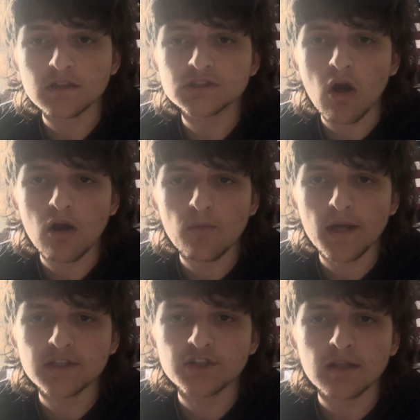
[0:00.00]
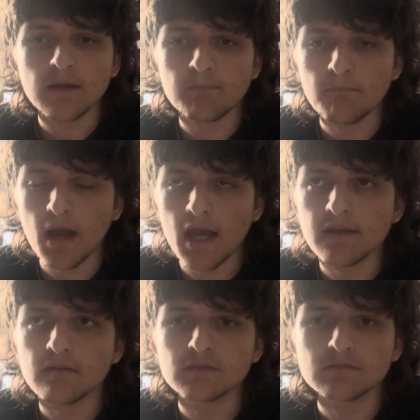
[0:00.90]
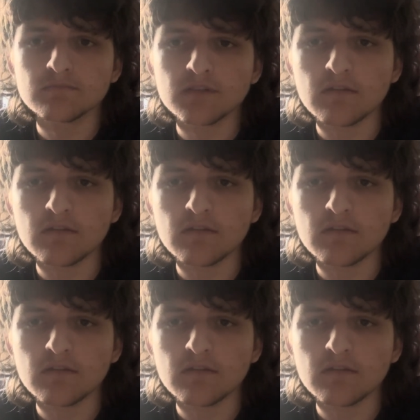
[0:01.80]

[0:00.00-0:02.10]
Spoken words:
Scott Richard and my doing